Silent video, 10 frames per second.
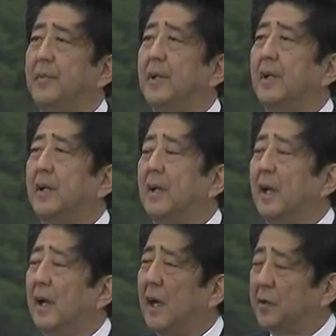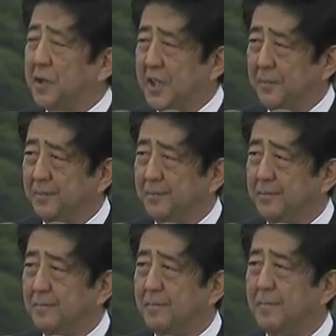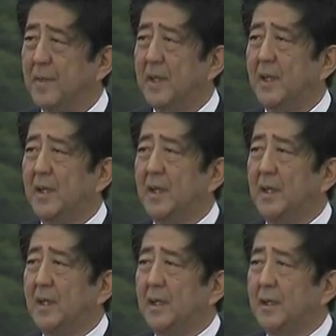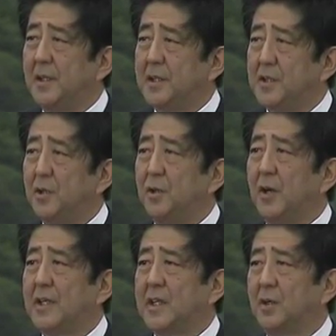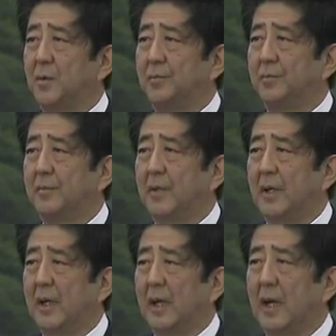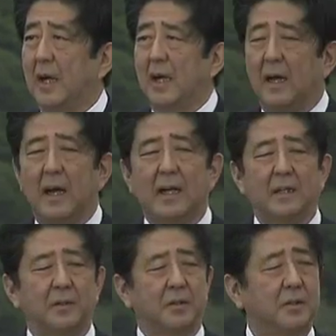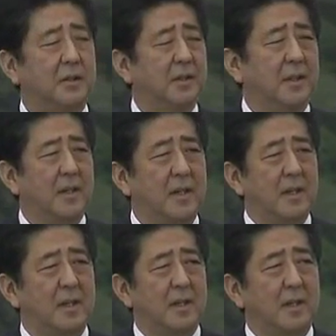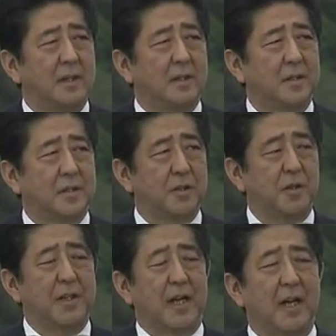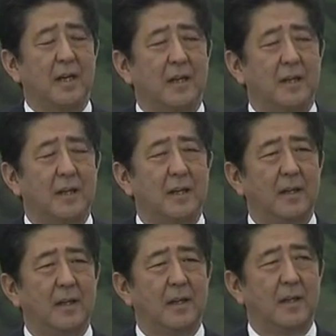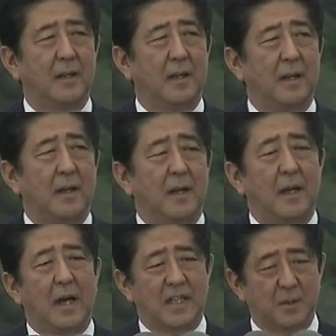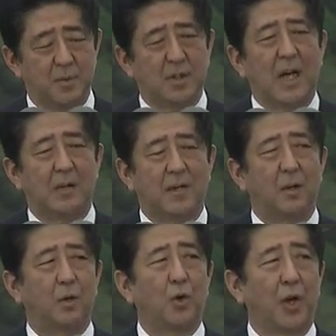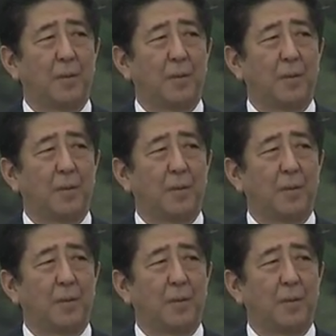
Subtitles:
Voices of lively conversations, upbeat and at ease on that day, on a Sunday morning.